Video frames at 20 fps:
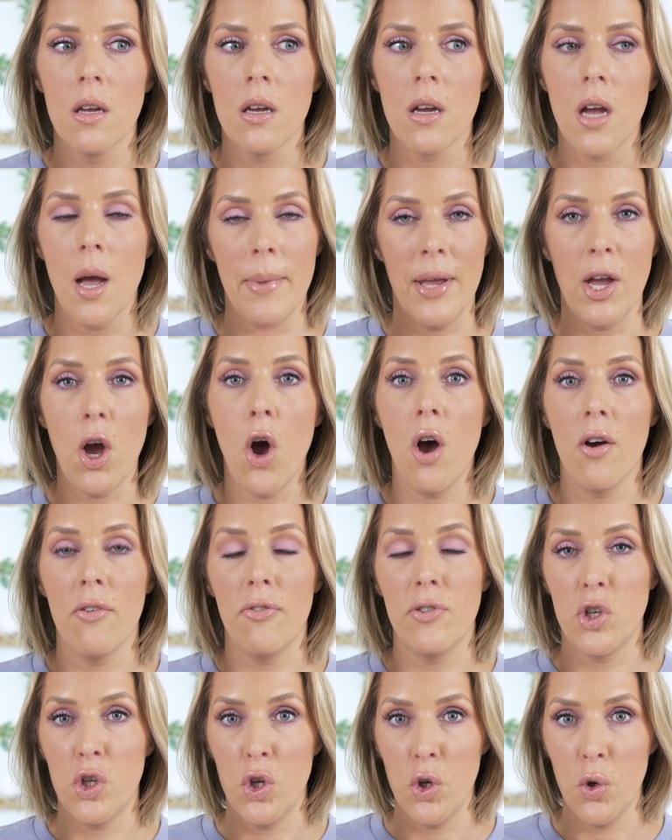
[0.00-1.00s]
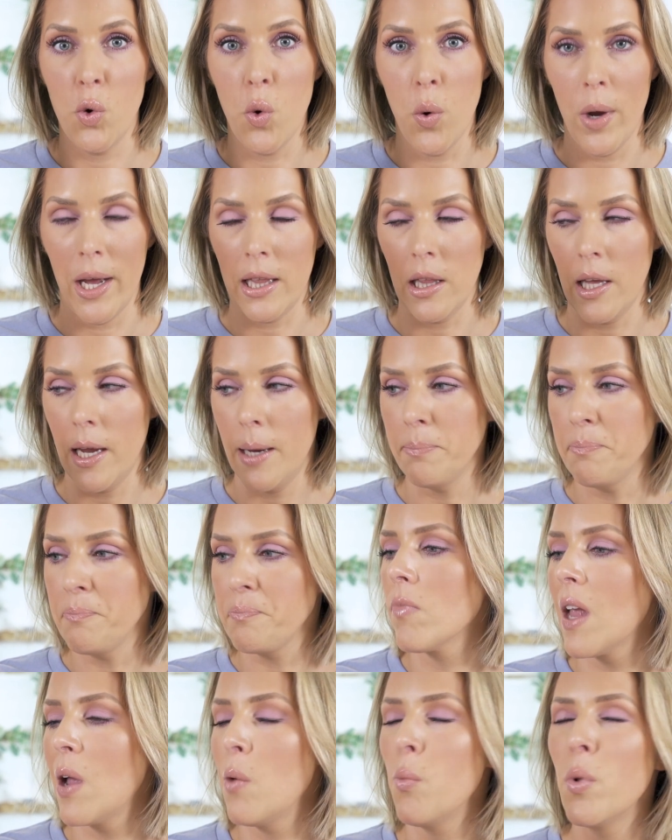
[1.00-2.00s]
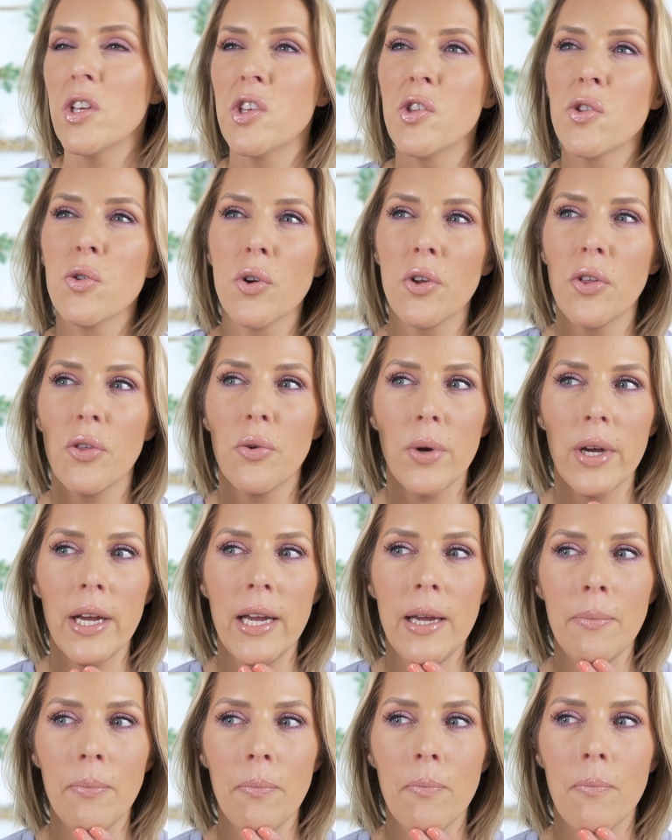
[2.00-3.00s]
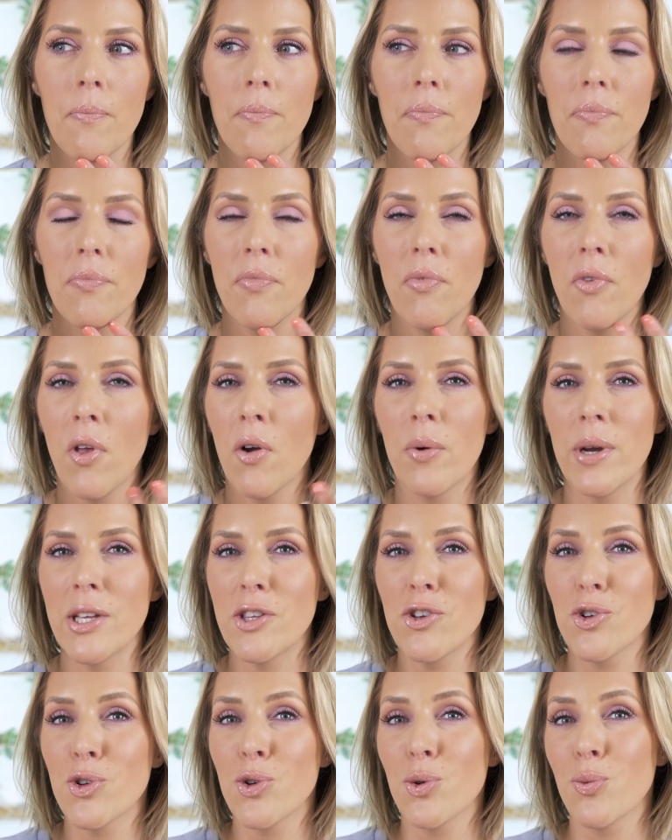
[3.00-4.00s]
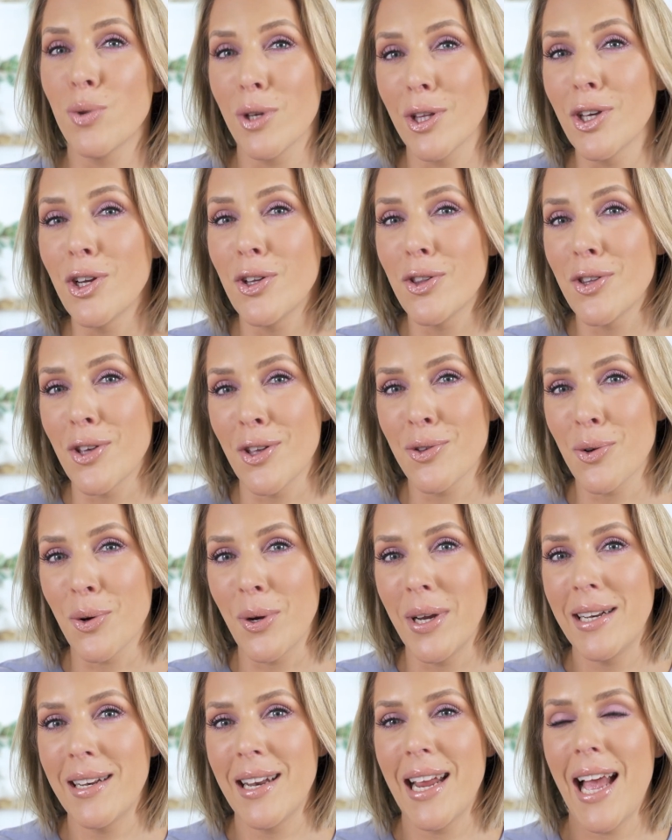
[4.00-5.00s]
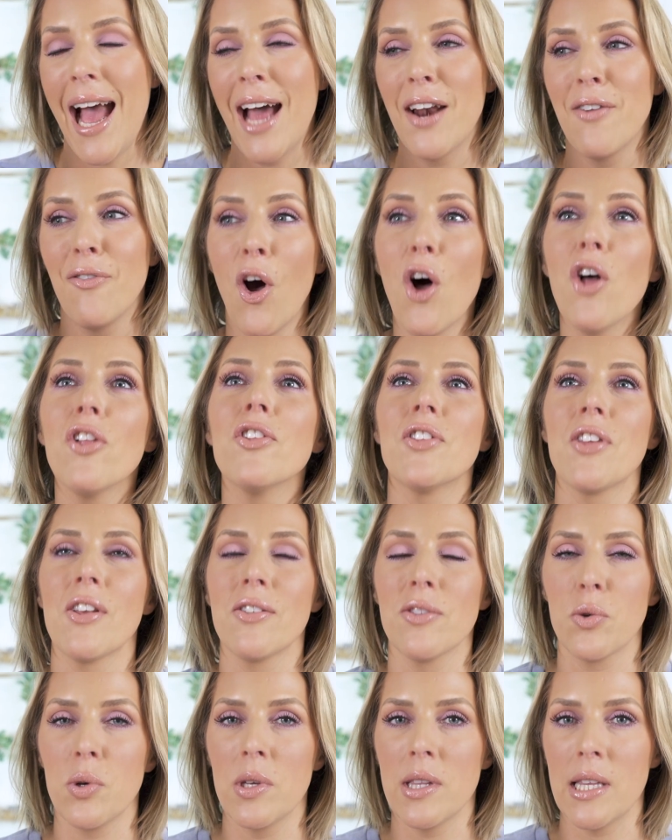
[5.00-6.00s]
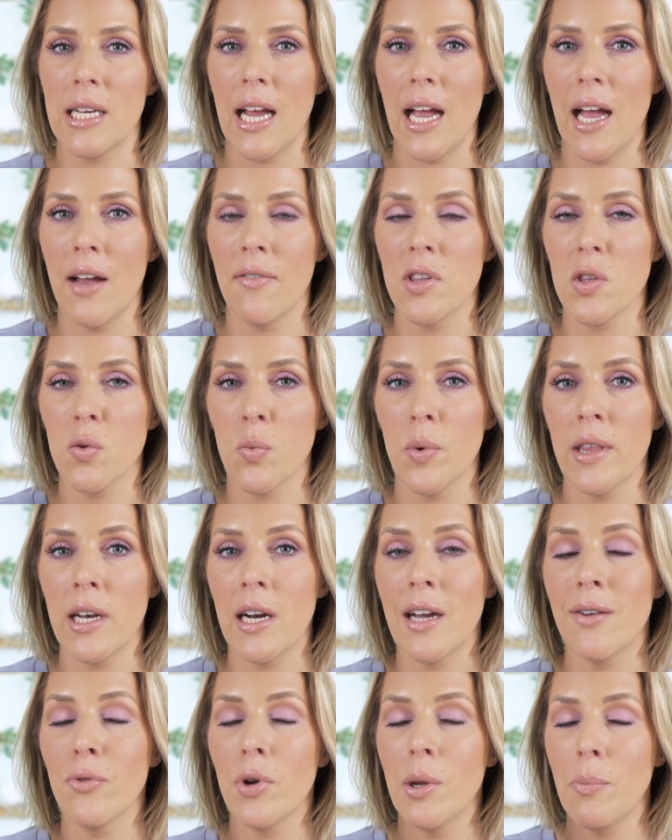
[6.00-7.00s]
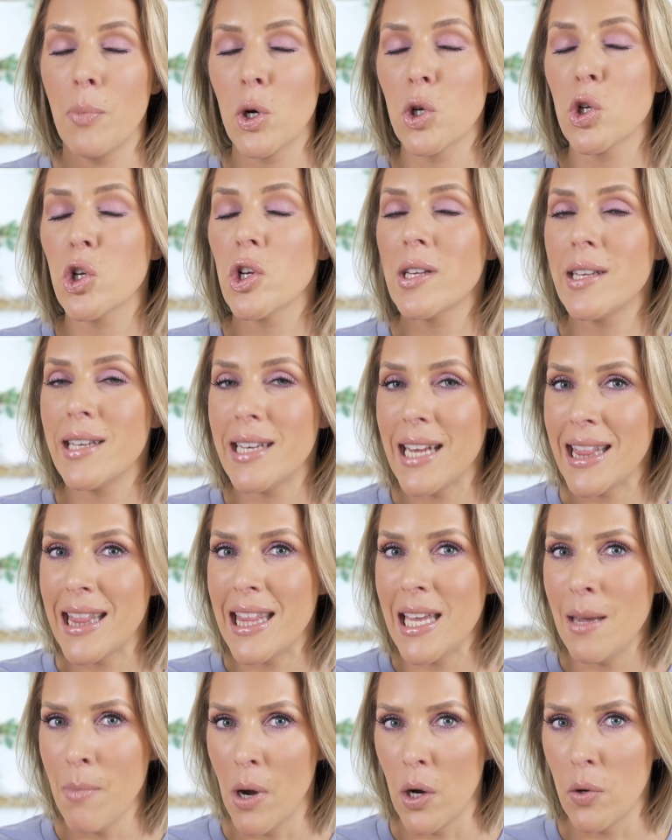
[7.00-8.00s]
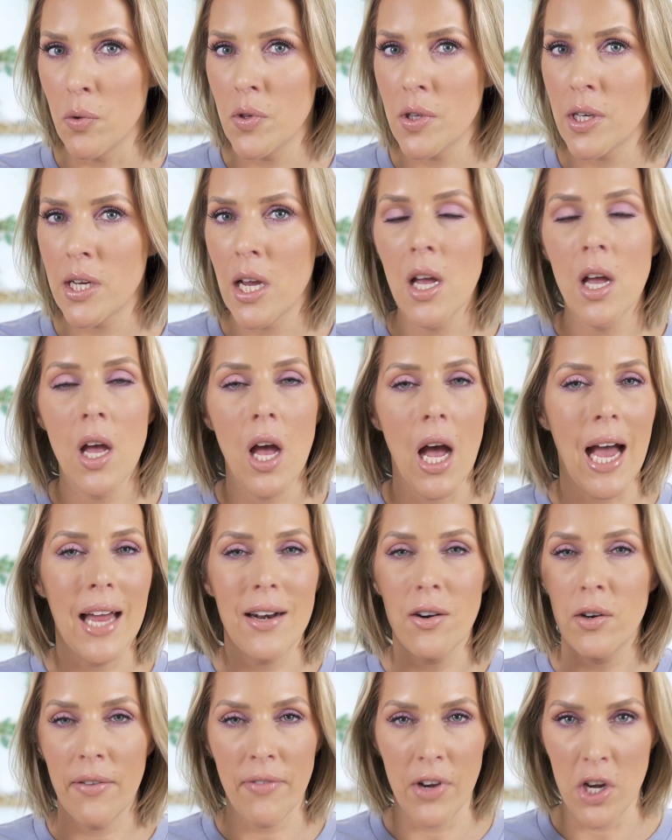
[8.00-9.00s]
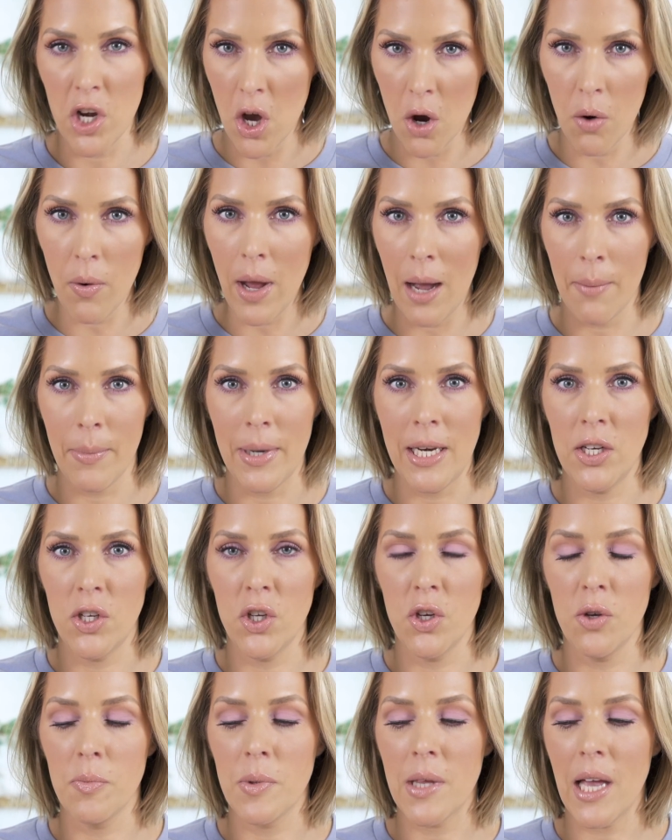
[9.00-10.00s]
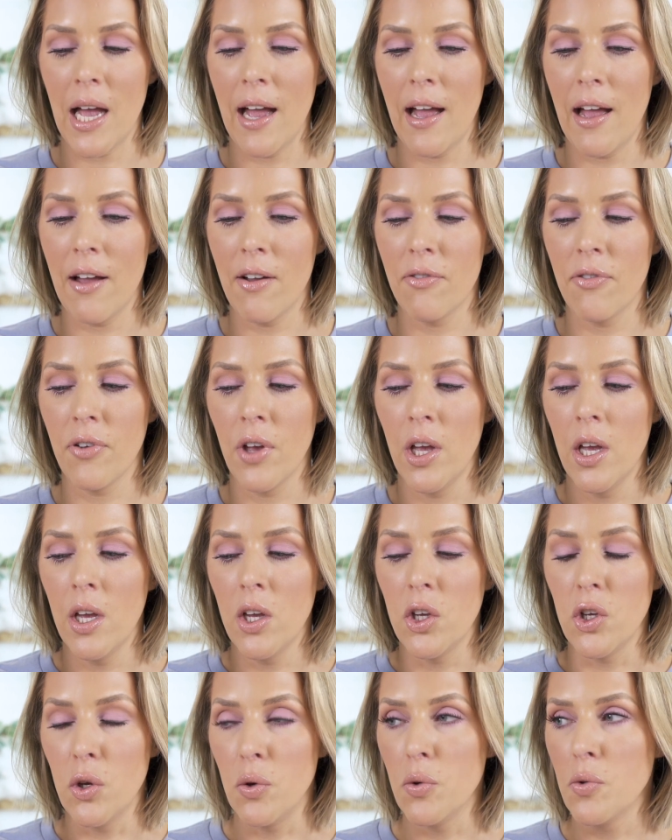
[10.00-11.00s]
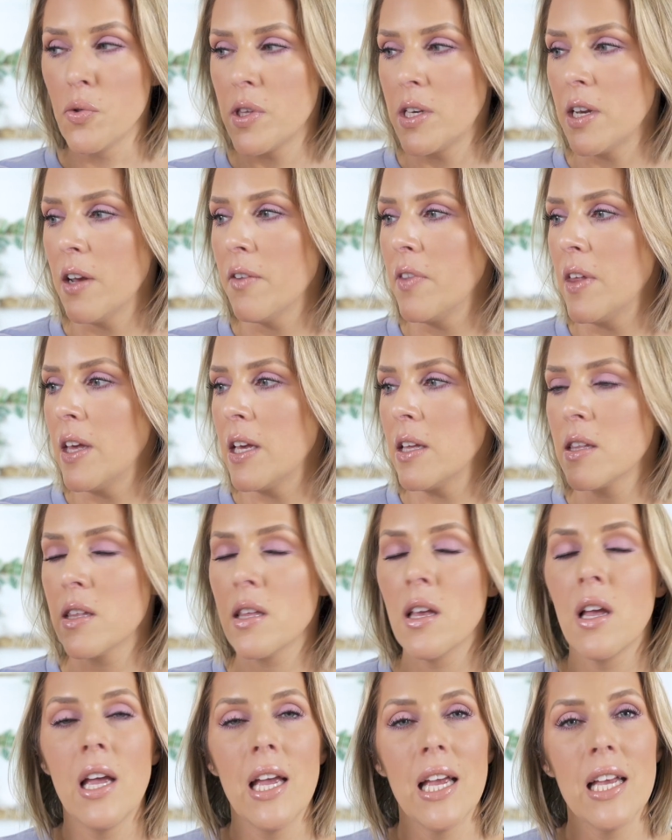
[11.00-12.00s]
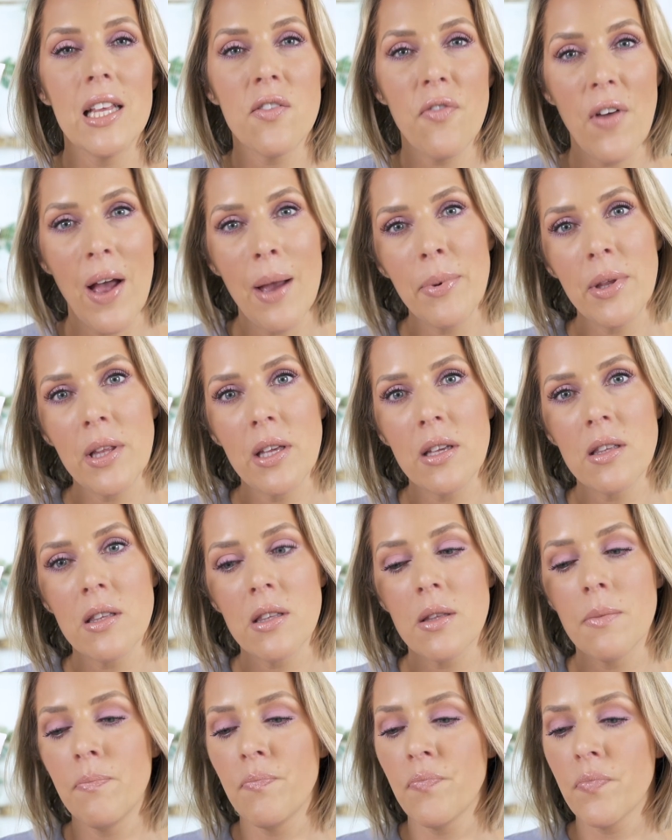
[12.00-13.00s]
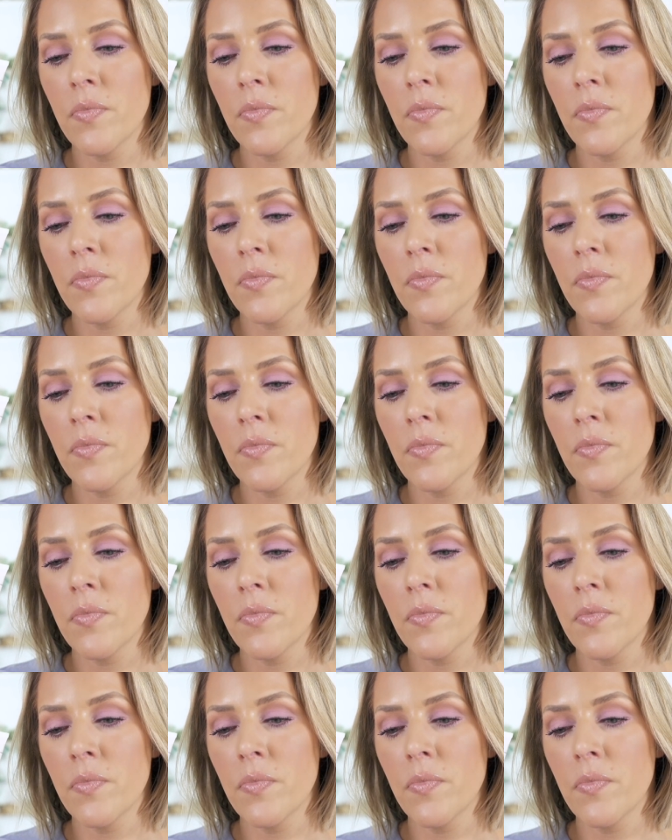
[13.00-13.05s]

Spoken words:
coming off too quickly. And was there a three? No, it's just a really good sunscreen. Out of all the sunscreens that I have, it's the one that I've repurchased the most. I don't even know how many tubes I have used of this. It's fabulous,